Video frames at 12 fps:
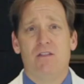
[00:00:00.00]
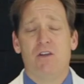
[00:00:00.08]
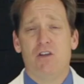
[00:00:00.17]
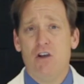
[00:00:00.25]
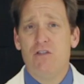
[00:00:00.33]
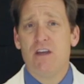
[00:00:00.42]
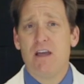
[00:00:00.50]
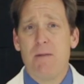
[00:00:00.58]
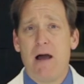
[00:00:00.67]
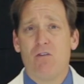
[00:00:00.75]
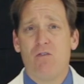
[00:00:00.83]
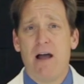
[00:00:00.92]
The good thing
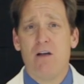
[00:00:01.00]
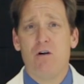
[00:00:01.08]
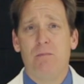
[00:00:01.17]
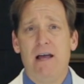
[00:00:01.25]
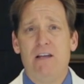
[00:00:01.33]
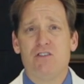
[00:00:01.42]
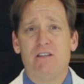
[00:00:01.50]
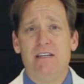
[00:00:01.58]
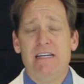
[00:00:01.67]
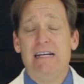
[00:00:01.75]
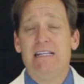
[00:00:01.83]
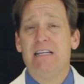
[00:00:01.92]
about cryoablation
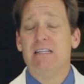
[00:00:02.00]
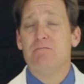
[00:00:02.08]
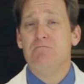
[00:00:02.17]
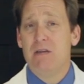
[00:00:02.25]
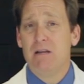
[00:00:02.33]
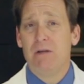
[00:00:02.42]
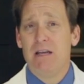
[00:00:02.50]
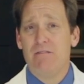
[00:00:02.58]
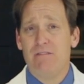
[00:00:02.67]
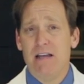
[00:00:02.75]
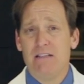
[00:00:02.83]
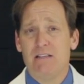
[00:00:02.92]
is that it's minimally
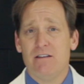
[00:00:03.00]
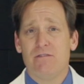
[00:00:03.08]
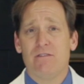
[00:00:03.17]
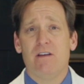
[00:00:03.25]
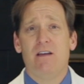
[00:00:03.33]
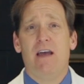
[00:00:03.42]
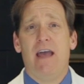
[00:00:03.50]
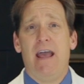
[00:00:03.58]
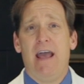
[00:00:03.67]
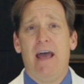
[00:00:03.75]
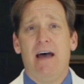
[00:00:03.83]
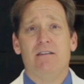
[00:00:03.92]
invasive,
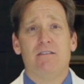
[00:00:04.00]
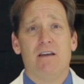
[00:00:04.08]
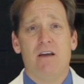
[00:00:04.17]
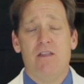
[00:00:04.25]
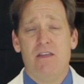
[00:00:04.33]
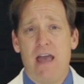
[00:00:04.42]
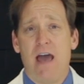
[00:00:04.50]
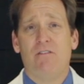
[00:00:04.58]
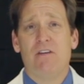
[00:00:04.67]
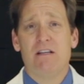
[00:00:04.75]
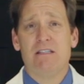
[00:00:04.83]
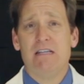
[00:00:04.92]
and the
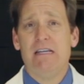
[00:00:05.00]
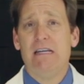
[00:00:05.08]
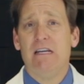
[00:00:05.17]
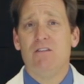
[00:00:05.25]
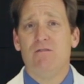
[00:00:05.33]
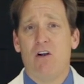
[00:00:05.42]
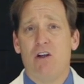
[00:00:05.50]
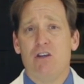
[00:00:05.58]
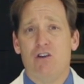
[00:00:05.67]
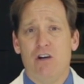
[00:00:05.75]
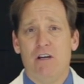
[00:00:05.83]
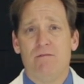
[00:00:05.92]
efficacy is very
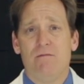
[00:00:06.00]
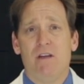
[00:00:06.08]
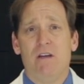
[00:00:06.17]
good.